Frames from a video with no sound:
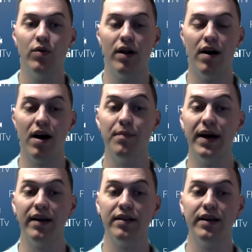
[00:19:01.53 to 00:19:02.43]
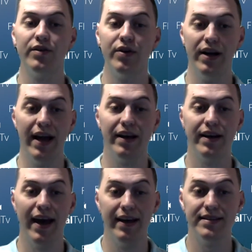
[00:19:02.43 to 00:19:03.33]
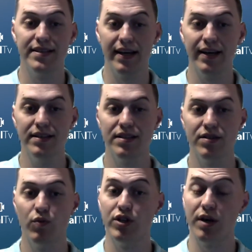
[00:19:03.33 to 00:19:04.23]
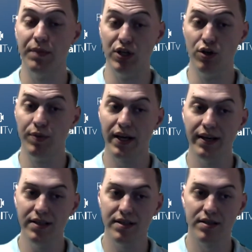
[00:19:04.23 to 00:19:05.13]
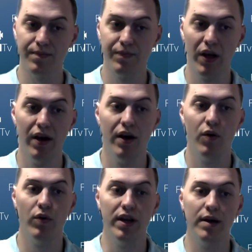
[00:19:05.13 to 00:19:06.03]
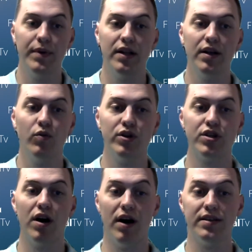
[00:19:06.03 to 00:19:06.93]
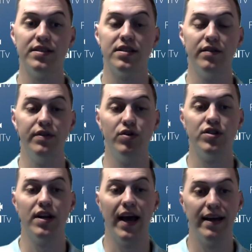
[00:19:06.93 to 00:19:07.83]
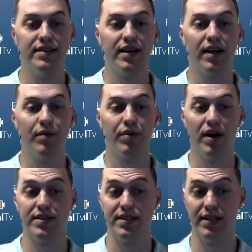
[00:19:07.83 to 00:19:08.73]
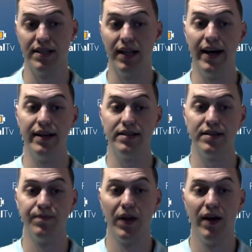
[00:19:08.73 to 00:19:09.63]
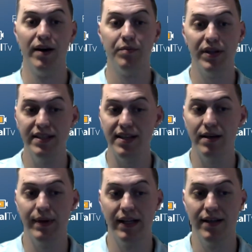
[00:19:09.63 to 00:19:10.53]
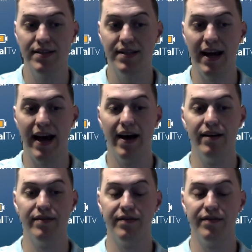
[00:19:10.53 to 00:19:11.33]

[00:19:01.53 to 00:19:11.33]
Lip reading: will automatically create case tickets, which can be duplicates, when emailing, which causes confusion and ticket processing delays. Please email us at